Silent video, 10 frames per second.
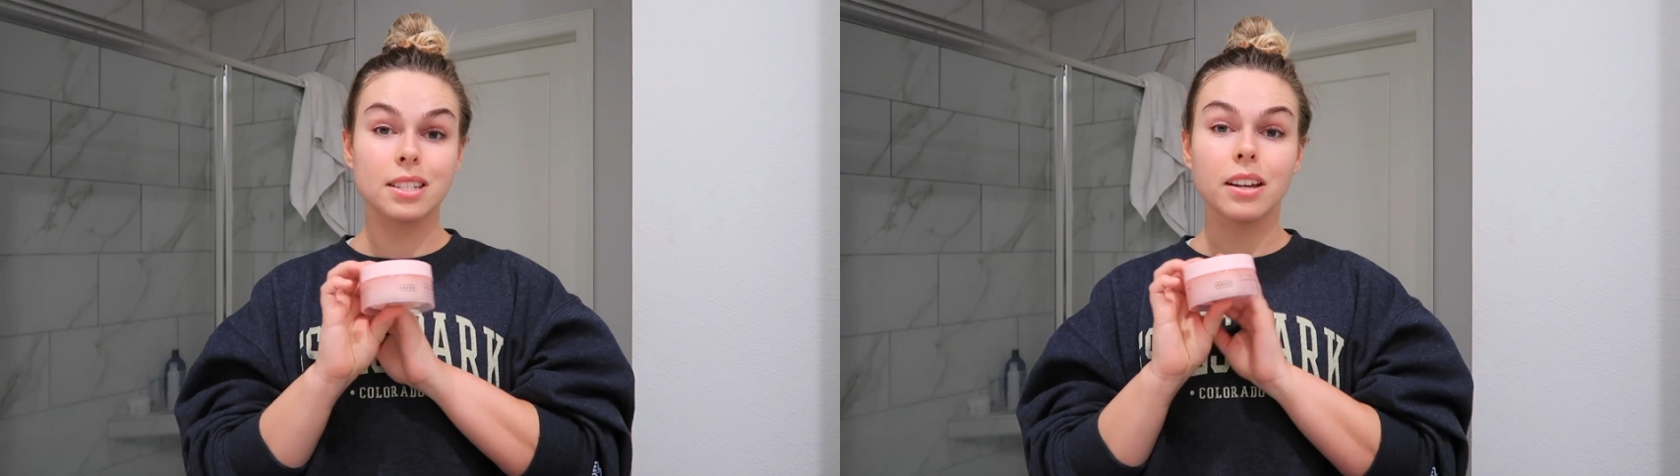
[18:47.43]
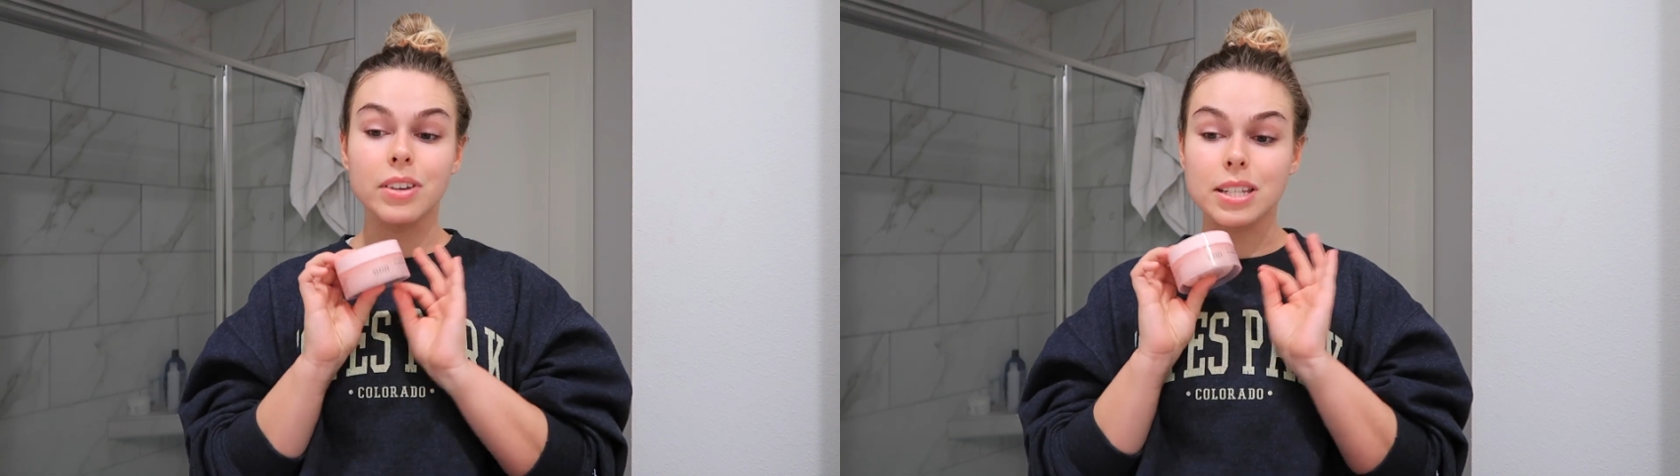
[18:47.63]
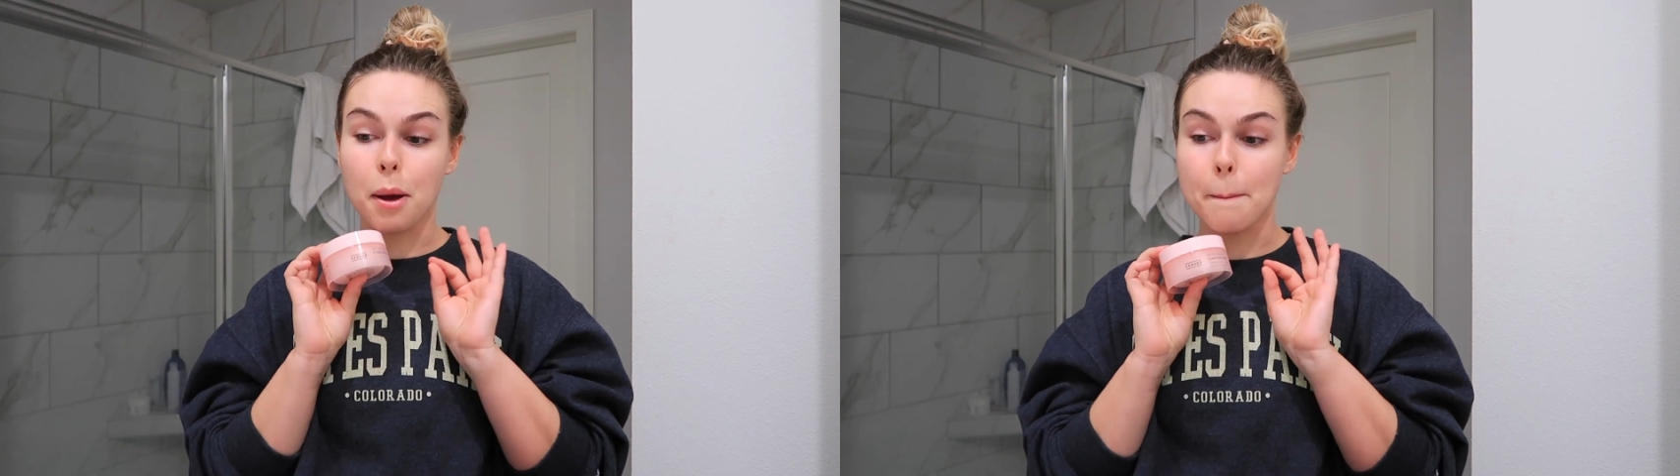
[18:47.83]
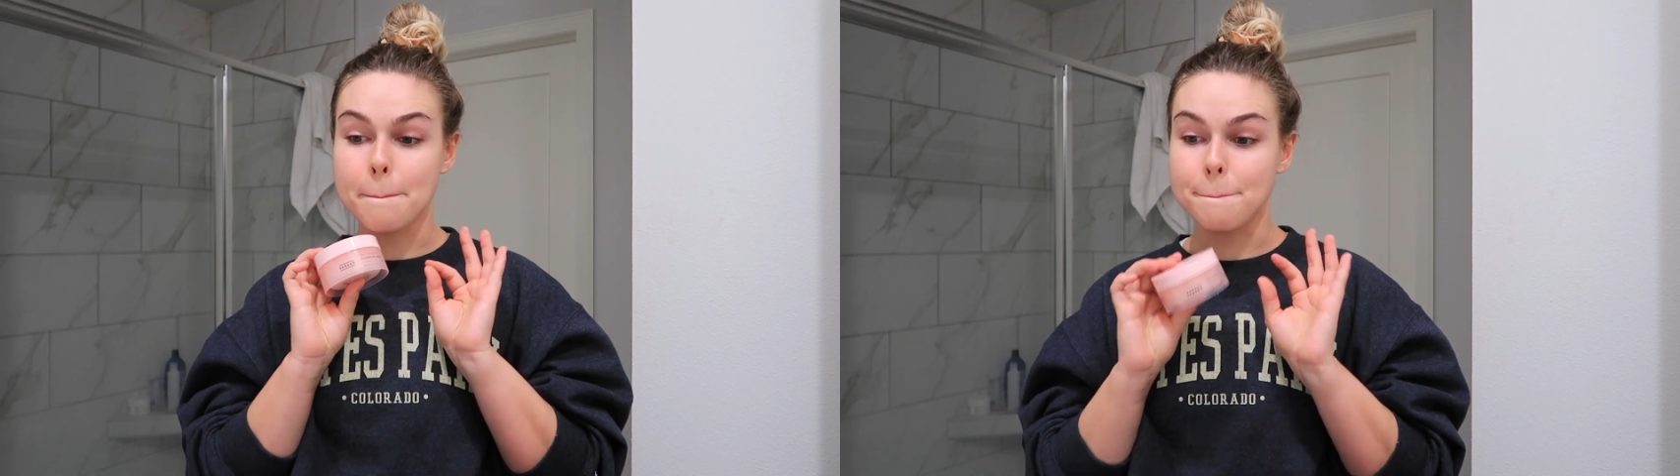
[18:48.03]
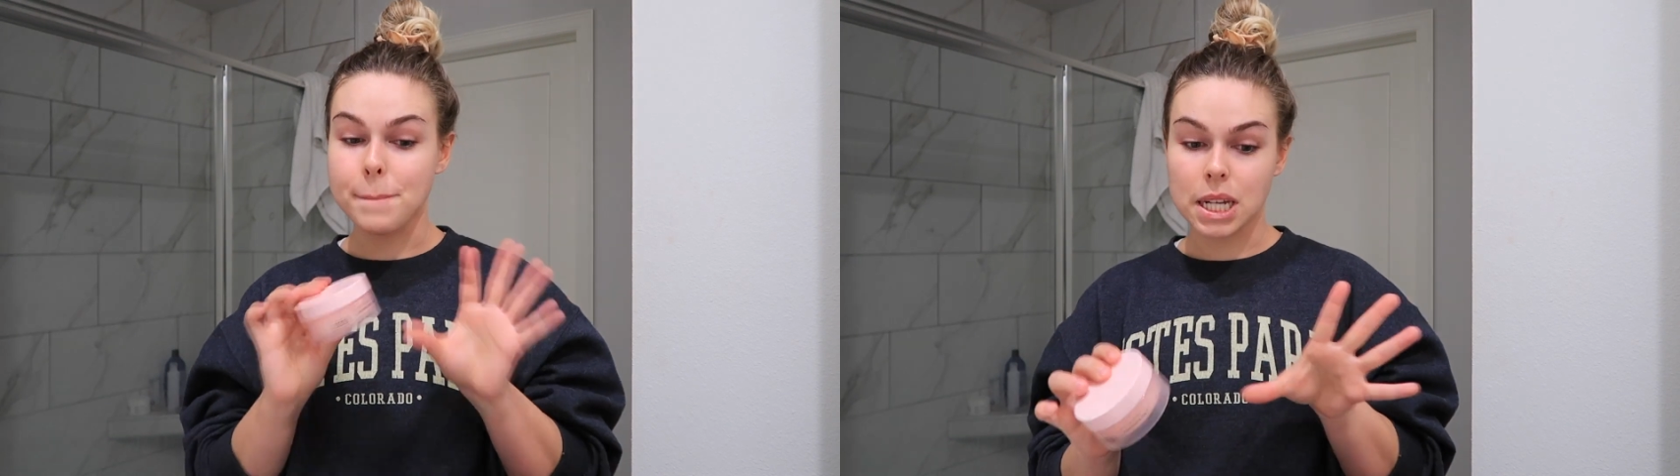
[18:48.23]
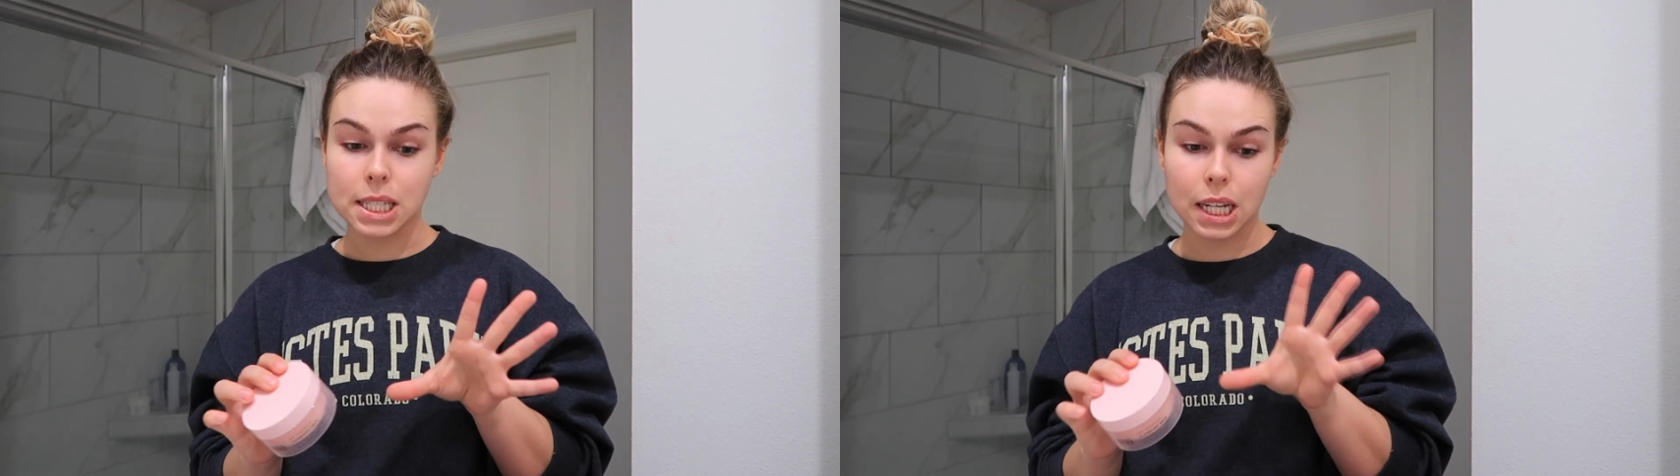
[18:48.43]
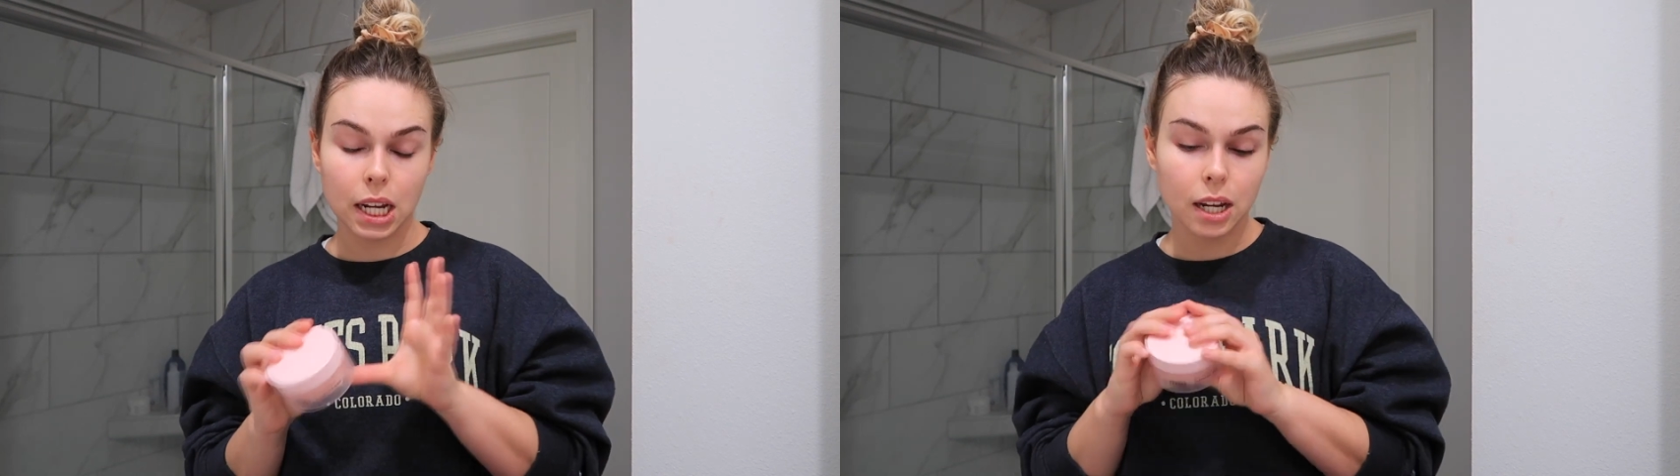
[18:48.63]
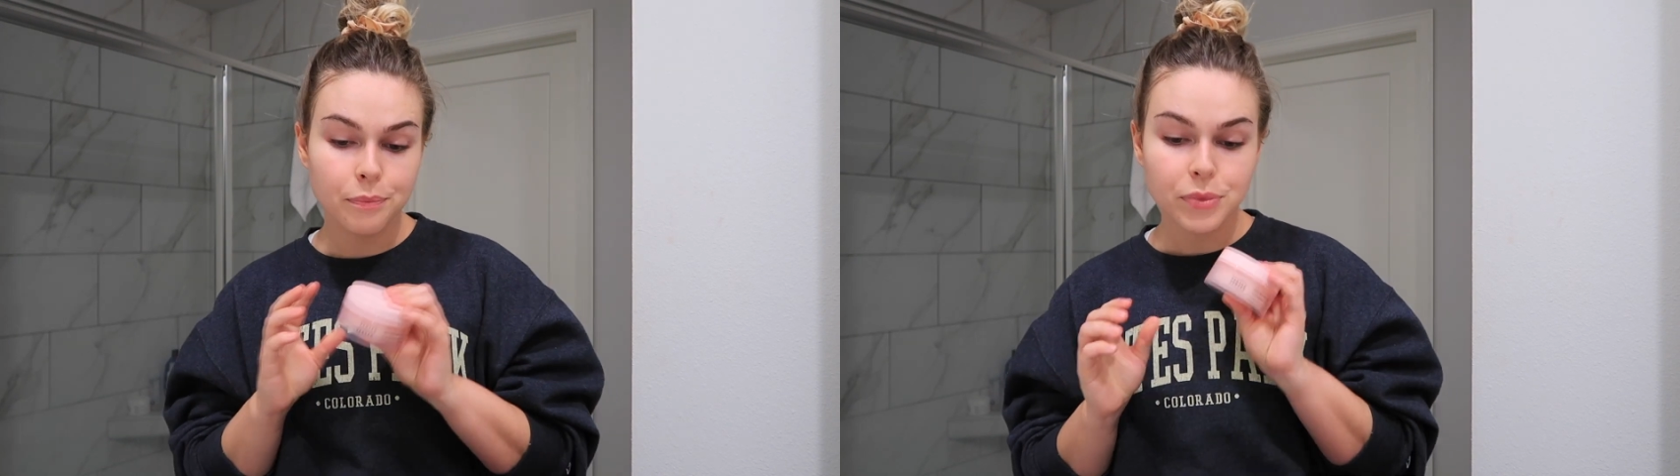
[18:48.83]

stuff is amazing.